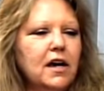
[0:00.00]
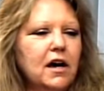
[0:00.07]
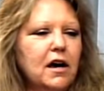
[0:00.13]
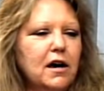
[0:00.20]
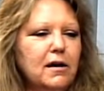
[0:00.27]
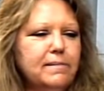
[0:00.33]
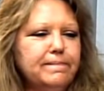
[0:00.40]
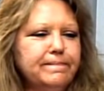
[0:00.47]

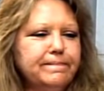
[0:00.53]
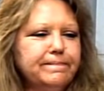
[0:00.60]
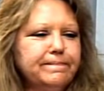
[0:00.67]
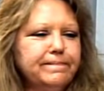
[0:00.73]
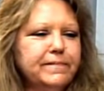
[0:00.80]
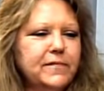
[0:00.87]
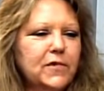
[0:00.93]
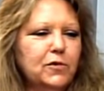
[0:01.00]
Um,
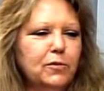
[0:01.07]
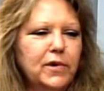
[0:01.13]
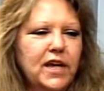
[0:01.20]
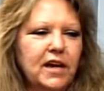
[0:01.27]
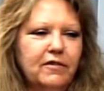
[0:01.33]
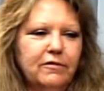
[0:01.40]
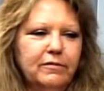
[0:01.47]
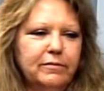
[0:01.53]
and
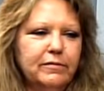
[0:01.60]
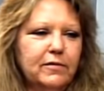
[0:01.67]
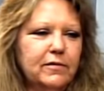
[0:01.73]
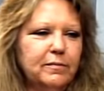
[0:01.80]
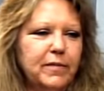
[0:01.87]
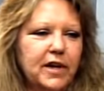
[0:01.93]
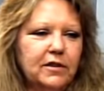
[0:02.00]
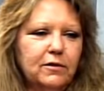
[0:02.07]
we have
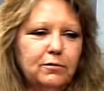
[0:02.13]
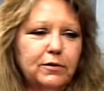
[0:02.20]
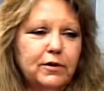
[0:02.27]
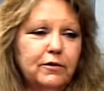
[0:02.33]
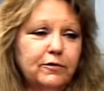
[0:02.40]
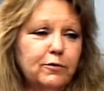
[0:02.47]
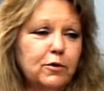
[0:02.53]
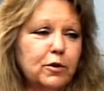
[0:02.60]
about
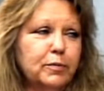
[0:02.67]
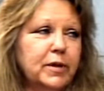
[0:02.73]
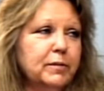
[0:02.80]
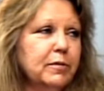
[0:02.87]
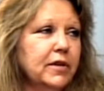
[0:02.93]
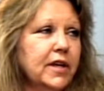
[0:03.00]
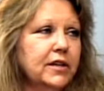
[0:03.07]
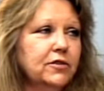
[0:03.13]
three or four
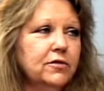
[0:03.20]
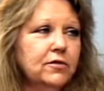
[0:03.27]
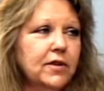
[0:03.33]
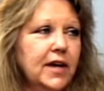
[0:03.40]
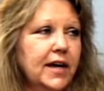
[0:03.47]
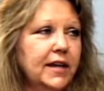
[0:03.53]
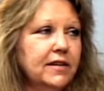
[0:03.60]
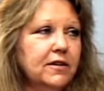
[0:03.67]
people that do
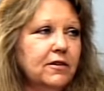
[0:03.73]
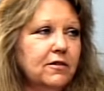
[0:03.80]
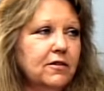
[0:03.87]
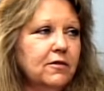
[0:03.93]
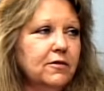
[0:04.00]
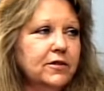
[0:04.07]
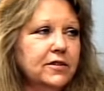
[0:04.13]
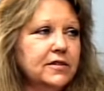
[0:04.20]
that that are
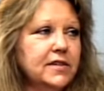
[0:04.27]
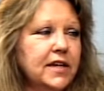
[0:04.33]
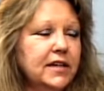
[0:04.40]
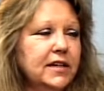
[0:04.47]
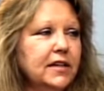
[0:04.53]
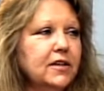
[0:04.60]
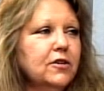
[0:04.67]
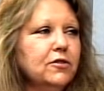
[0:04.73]
always
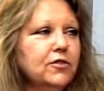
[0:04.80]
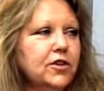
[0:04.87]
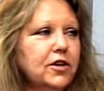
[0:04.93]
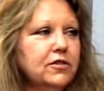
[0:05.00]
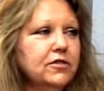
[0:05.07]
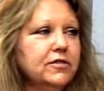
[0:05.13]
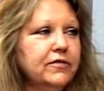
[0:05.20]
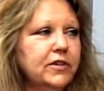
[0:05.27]
sending little
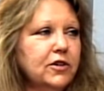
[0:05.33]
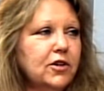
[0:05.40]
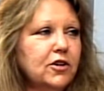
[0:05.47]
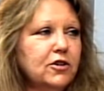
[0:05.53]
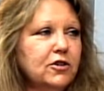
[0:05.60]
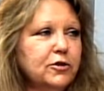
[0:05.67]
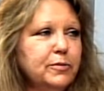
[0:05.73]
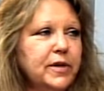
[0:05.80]
notes of
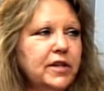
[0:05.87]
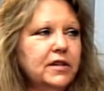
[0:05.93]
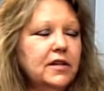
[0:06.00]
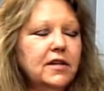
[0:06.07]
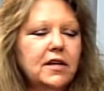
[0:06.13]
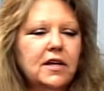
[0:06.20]
encouragement.